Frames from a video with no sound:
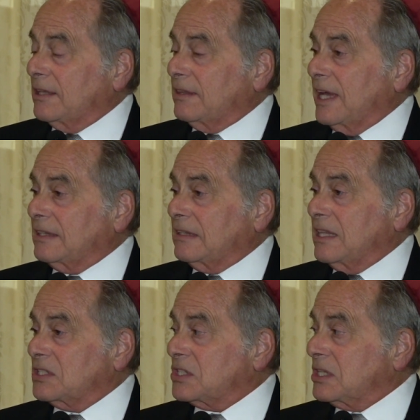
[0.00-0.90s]
that
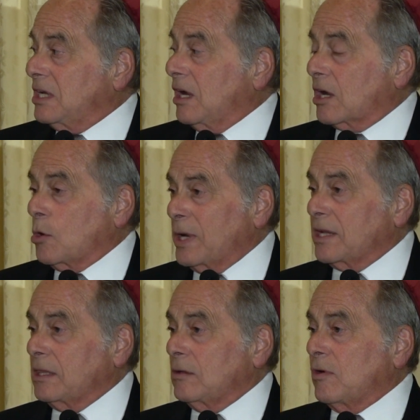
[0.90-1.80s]
this
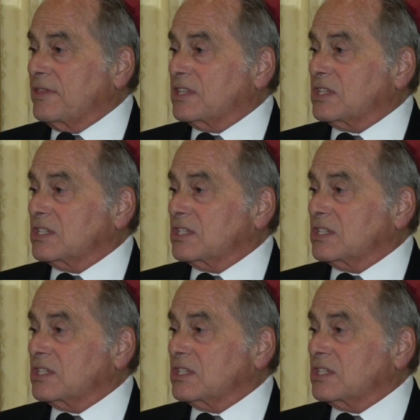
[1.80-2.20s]
acquittal or this